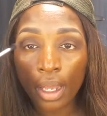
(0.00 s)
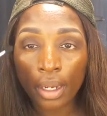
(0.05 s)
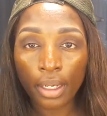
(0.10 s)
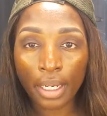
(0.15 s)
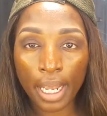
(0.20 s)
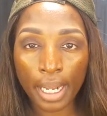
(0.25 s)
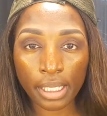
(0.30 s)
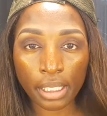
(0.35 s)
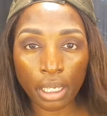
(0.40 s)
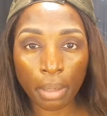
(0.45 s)

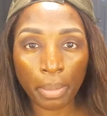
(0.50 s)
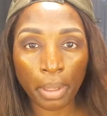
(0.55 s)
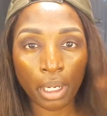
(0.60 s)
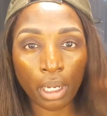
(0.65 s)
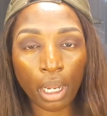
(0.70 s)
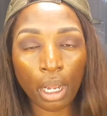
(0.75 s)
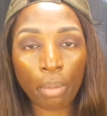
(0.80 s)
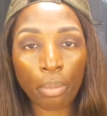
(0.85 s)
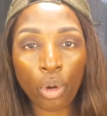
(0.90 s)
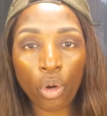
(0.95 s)
Next, I'm going to
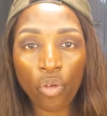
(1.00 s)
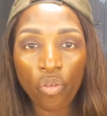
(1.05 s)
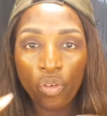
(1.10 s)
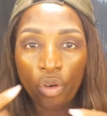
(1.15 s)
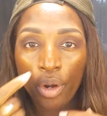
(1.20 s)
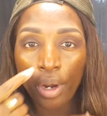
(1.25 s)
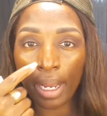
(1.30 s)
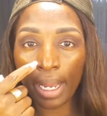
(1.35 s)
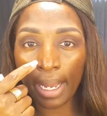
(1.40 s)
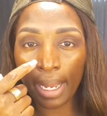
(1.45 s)
come
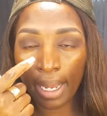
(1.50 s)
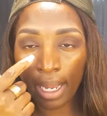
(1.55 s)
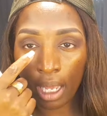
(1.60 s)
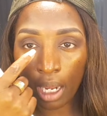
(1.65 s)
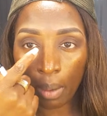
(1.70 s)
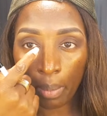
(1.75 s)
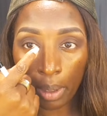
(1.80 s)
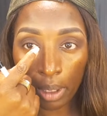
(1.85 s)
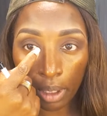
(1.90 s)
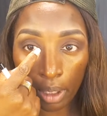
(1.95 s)
over
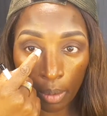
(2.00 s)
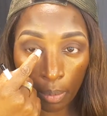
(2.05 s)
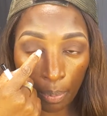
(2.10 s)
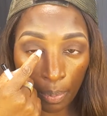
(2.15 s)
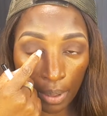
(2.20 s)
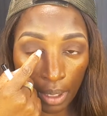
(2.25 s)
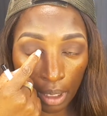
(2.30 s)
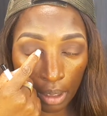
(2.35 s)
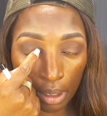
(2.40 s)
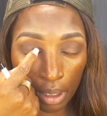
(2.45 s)
and I'm going to
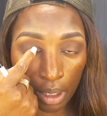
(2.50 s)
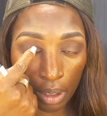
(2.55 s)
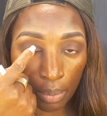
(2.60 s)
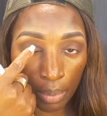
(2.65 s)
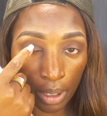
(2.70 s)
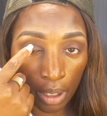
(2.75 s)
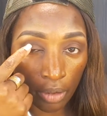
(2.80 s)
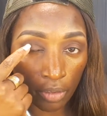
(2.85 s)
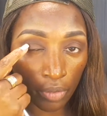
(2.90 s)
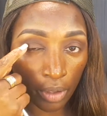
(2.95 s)
put a little
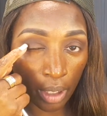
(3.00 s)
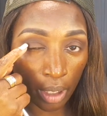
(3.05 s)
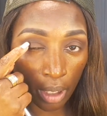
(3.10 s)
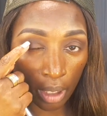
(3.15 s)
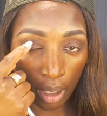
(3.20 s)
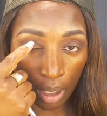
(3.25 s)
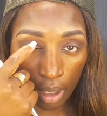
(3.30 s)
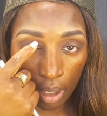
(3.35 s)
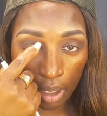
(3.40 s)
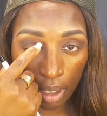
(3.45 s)
bit of
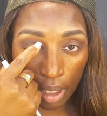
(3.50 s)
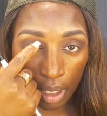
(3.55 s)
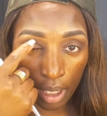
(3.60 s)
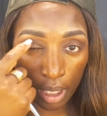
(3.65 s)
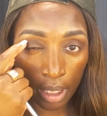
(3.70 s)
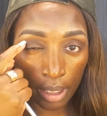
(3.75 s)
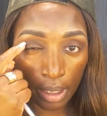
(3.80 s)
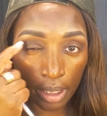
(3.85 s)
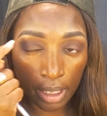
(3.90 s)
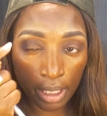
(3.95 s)
a
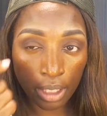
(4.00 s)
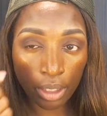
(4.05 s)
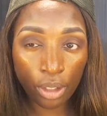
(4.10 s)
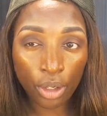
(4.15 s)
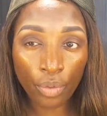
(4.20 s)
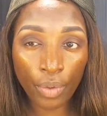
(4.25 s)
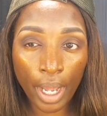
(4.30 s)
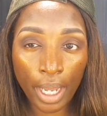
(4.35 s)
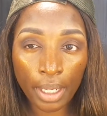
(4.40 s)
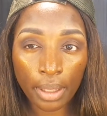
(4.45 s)

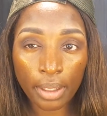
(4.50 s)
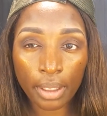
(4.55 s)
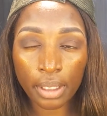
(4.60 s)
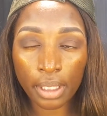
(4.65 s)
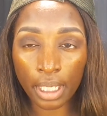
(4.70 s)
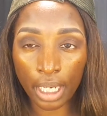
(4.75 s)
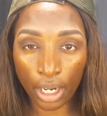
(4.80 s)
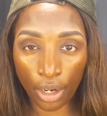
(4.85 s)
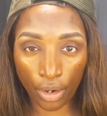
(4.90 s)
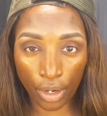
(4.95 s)
concealer right in
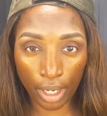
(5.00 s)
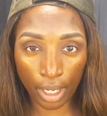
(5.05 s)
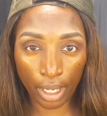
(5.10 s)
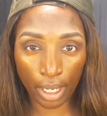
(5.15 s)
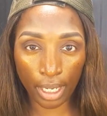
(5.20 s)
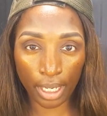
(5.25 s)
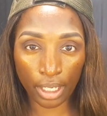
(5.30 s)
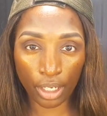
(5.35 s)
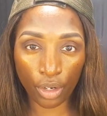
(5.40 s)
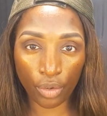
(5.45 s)
this area
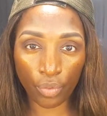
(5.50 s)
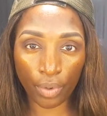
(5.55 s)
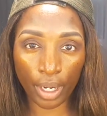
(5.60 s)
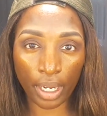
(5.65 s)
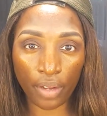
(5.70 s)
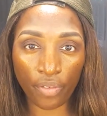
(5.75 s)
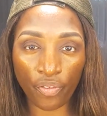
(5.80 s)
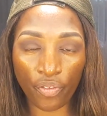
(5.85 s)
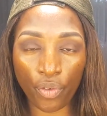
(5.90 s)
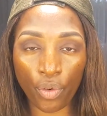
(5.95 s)
and get
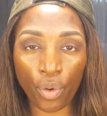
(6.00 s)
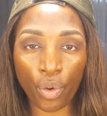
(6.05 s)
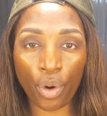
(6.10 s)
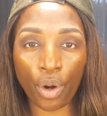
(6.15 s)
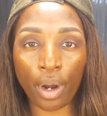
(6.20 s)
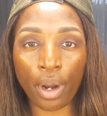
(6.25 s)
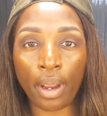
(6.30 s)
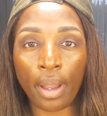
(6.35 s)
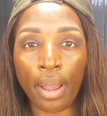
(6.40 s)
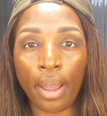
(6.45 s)
ready
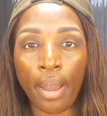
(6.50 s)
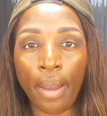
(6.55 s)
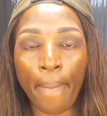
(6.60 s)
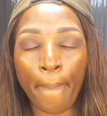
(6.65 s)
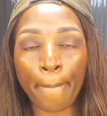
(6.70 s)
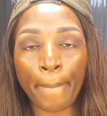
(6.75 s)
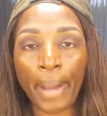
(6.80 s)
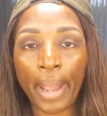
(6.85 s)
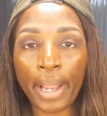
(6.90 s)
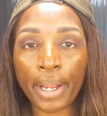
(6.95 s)
for
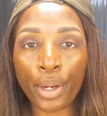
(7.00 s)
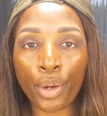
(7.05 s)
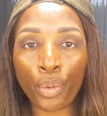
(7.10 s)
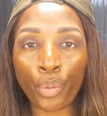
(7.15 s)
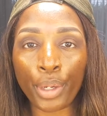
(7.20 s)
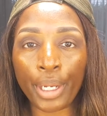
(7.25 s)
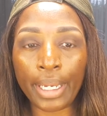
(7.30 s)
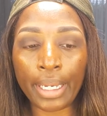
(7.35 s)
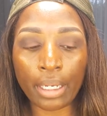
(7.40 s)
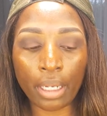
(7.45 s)
my
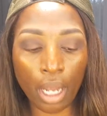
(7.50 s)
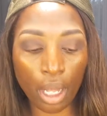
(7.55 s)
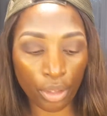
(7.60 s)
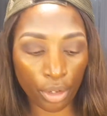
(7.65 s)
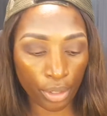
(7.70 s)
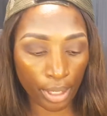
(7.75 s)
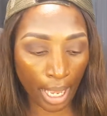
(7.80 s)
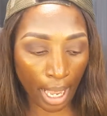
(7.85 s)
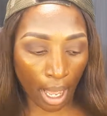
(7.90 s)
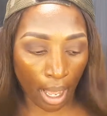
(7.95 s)
green
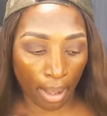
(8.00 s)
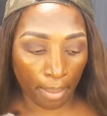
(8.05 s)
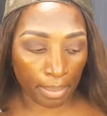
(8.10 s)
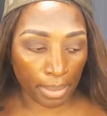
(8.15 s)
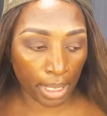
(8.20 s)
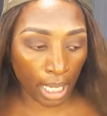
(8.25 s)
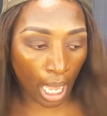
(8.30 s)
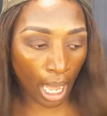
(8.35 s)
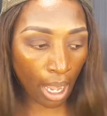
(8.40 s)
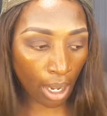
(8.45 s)
color. Now,
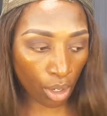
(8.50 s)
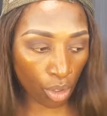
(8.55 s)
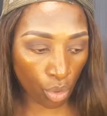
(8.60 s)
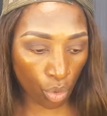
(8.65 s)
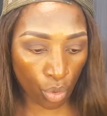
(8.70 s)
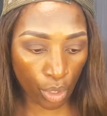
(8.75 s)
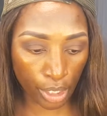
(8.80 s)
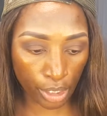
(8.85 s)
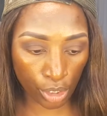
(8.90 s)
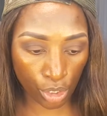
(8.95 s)
I'm not
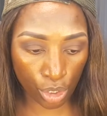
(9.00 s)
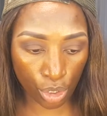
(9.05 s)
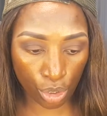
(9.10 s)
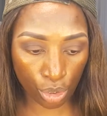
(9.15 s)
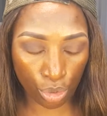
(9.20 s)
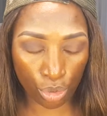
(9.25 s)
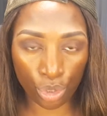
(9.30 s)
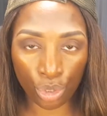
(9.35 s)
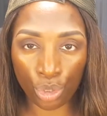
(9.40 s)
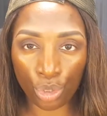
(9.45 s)
going
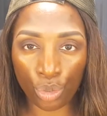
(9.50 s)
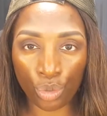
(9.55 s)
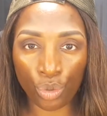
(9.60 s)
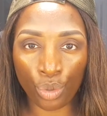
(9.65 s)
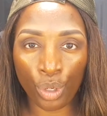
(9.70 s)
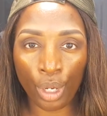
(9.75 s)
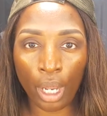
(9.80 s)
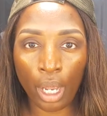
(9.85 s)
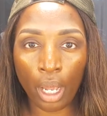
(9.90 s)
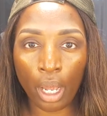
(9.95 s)
to
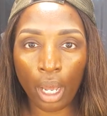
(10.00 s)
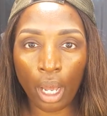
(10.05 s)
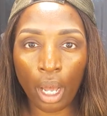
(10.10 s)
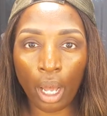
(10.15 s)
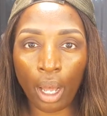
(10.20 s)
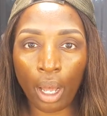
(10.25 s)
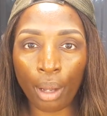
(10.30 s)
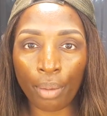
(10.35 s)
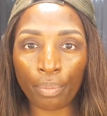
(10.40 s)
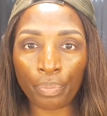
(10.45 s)
do
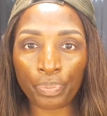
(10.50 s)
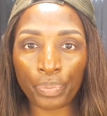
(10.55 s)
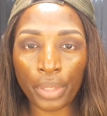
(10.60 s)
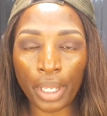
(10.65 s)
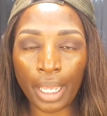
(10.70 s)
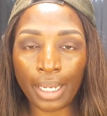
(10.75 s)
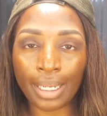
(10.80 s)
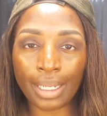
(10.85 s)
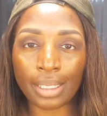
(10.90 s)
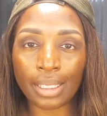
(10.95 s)
an
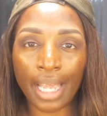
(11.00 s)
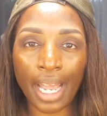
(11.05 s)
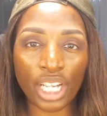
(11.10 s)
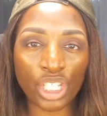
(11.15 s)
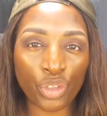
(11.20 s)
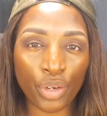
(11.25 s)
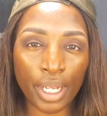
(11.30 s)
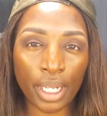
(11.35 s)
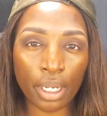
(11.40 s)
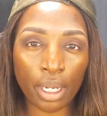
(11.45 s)

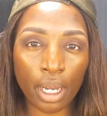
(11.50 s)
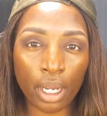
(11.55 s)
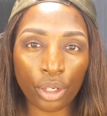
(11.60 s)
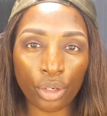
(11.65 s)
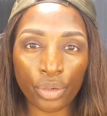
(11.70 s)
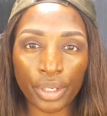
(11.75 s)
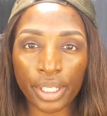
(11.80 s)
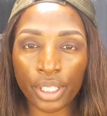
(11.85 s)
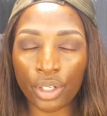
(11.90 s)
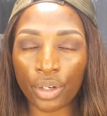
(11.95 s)
exaggerated cut
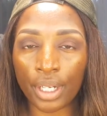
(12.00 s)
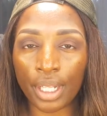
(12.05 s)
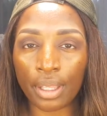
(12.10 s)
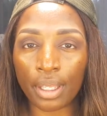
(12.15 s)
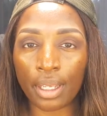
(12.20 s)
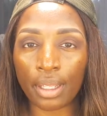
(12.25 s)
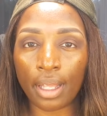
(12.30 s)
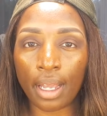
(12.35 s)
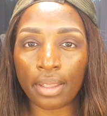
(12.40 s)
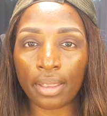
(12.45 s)
crease or
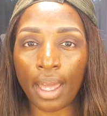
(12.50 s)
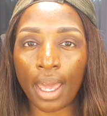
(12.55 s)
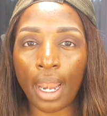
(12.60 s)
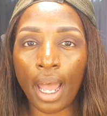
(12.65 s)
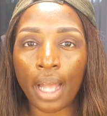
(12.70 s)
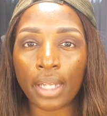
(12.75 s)
anything like that.